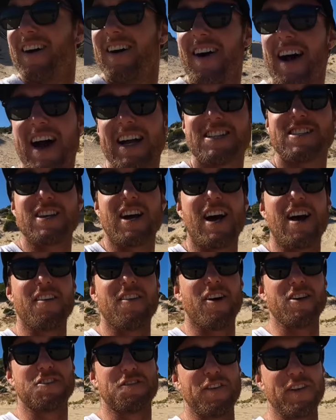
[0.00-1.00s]
All right,
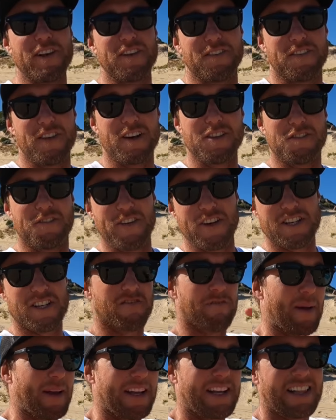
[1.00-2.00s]
so those fish
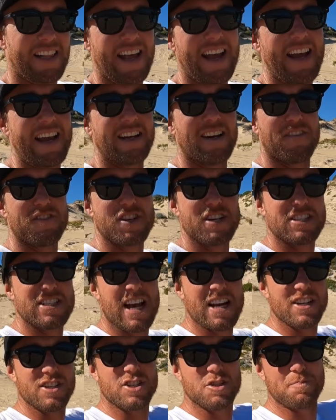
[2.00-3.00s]
have been cleaned. I've just
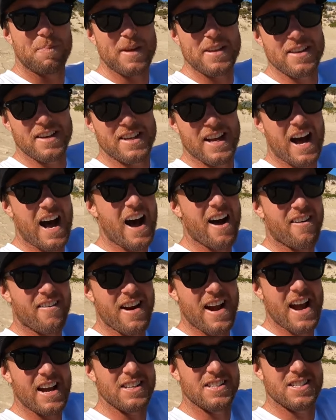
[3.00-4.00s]
had to spin the car
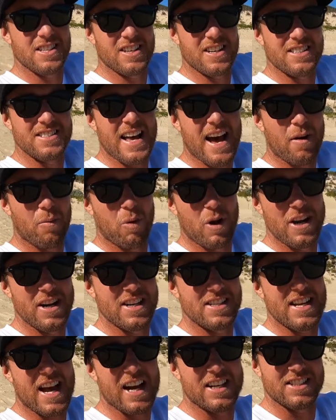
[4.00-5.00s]
around so because that
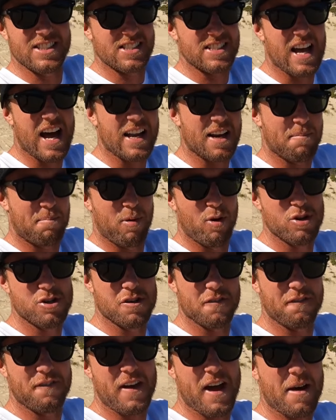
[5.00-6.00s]
wind is actually starting to
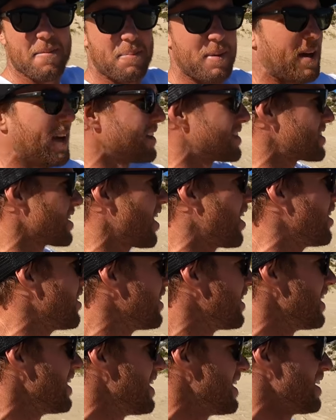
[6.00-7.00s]
push a fair bit. So
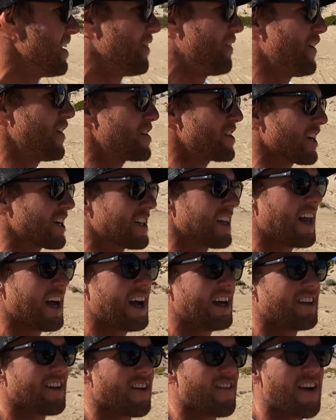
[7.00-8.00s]
fish are
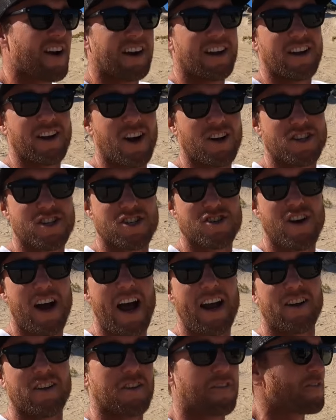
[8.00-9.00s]
cleaned. They're ready to go
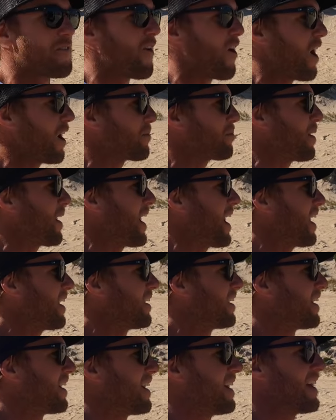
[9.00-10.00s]
straight on the frying
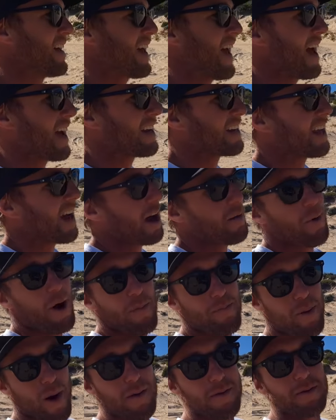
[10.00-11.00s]
pan. And
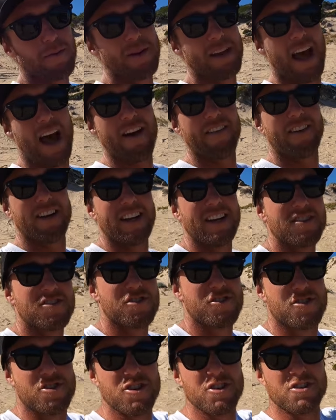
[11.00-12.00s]
I probably haven't
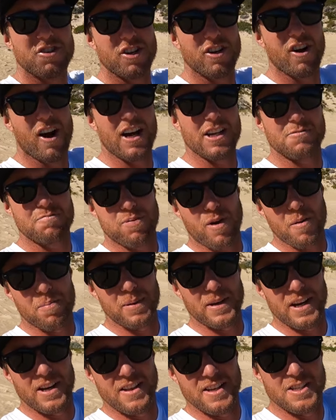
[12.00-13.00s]
introduced you guys
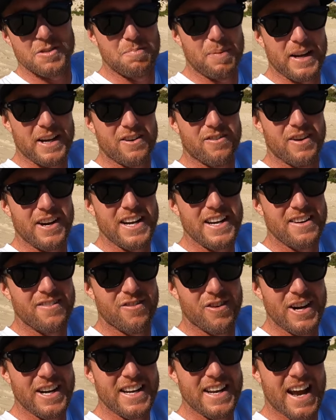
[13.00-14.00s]
properly to this big
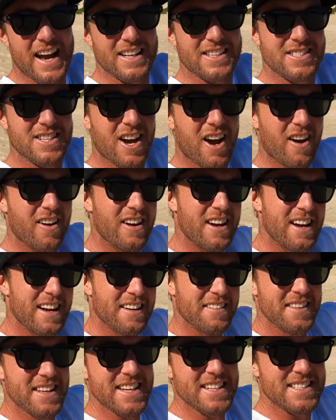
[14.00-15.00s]
rig yet. So
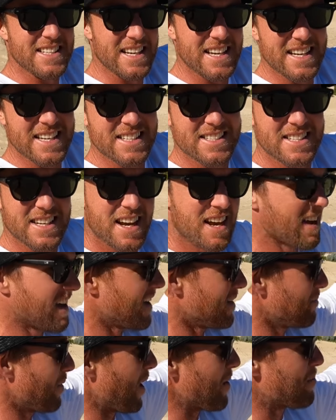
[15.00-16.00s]
this is
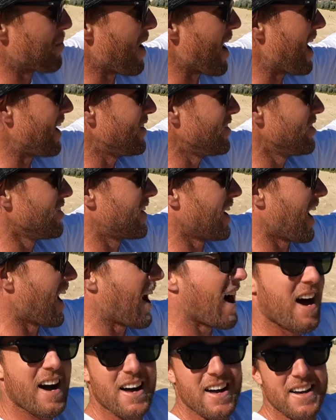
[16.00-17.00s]
my brand new
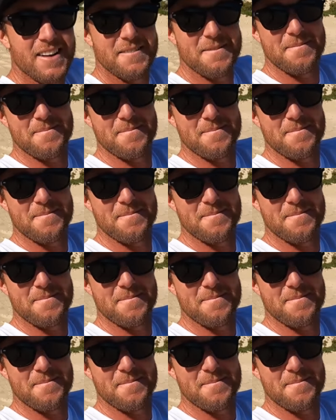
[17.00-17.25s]
car.